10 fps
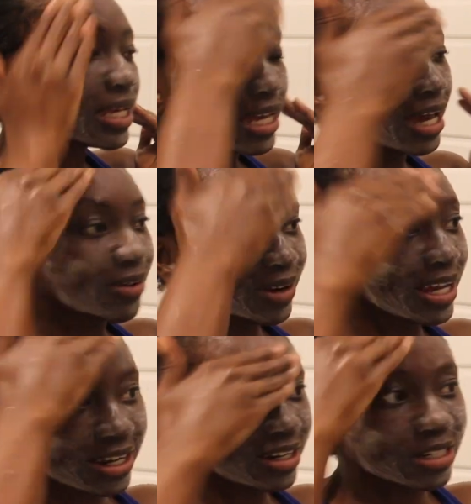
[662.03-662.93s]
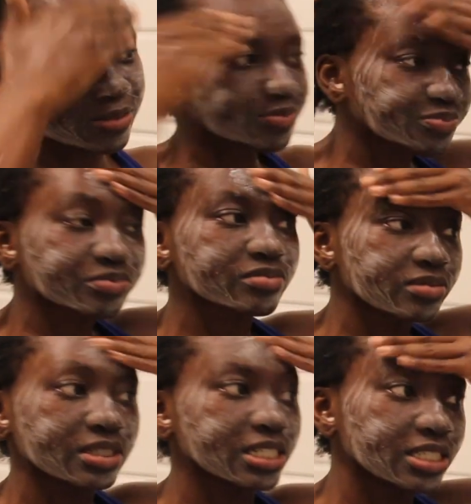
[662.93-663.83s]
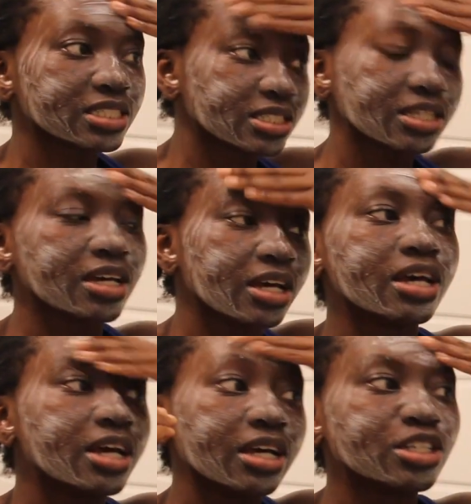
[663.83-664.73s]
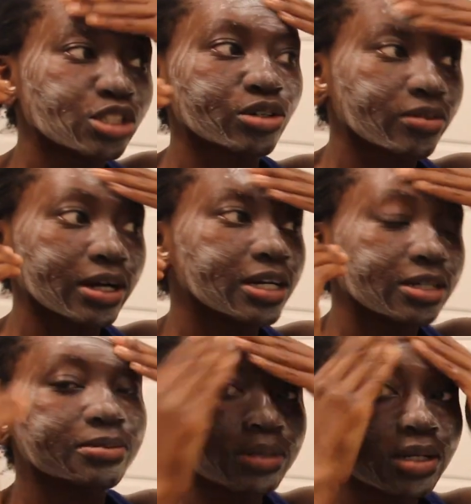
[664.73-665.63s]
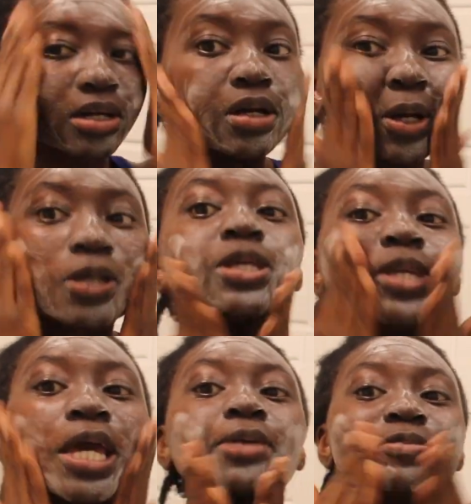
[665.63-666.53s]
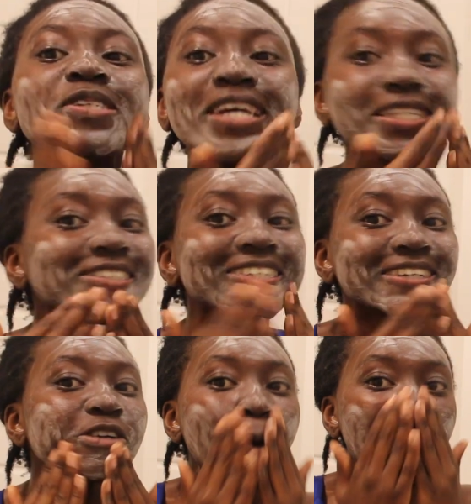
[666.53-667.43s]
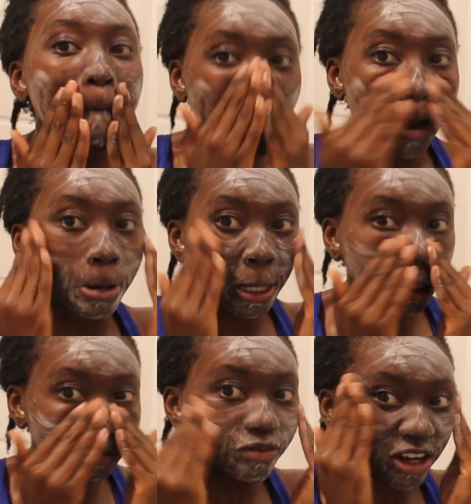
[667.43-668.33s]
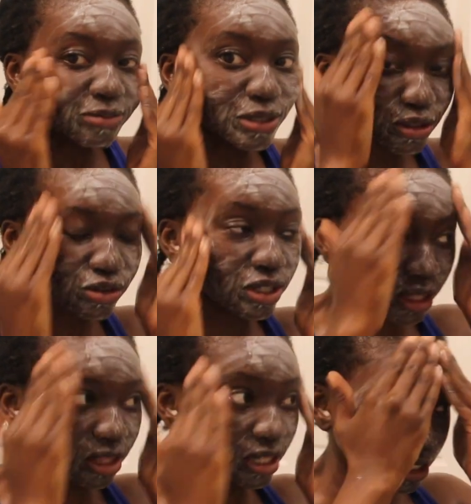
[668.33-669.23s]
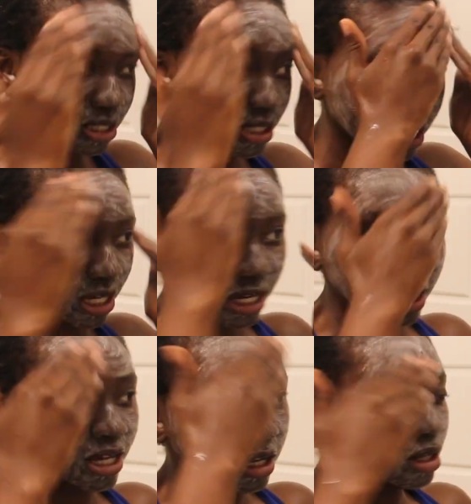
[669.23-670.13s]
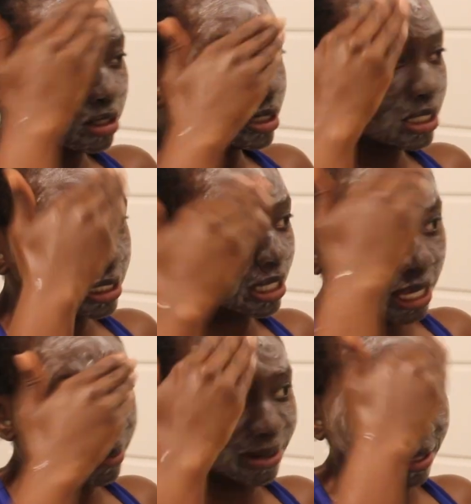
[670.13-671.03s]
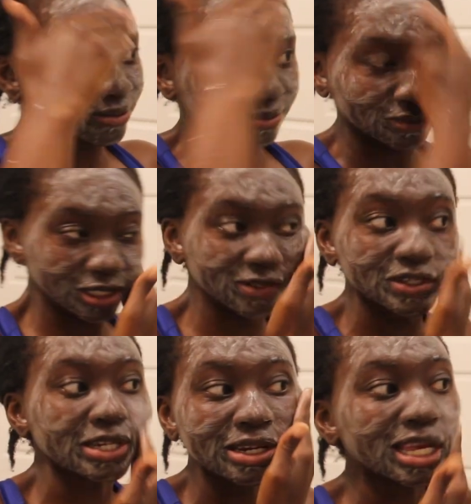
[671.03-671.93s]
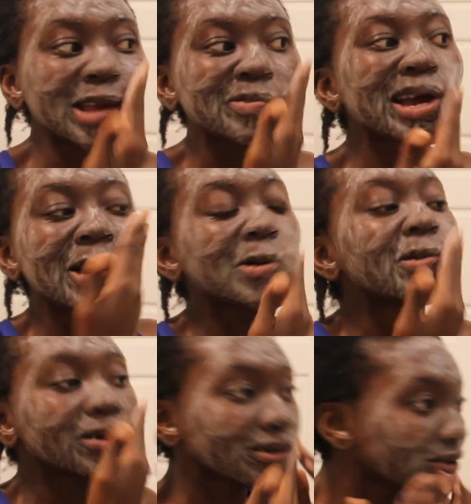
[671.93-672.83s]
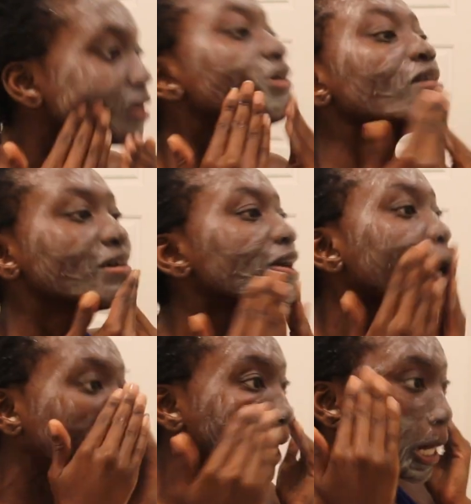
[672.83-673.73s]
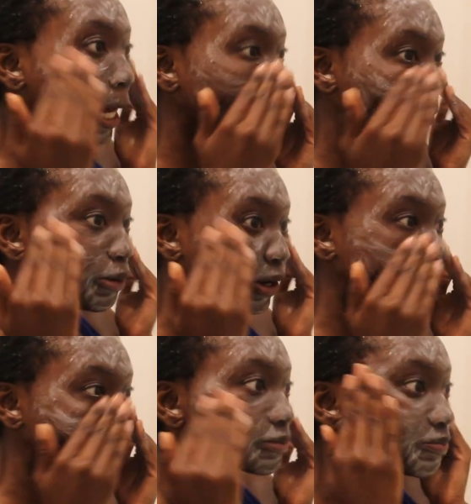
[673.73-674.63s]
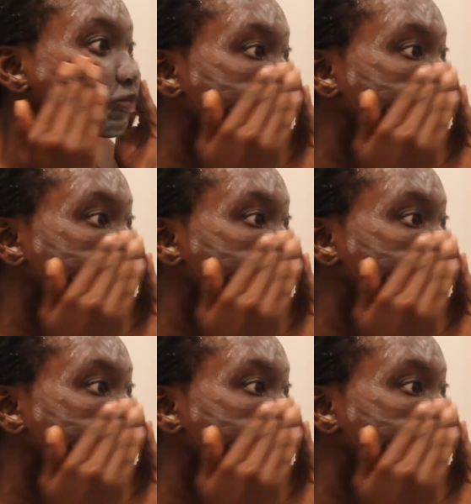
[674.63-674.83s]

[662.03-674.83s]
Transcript: me, I don't care. This scrub, game changer, okay? I've been using this since it came out. Whatever year it came out, I bought it,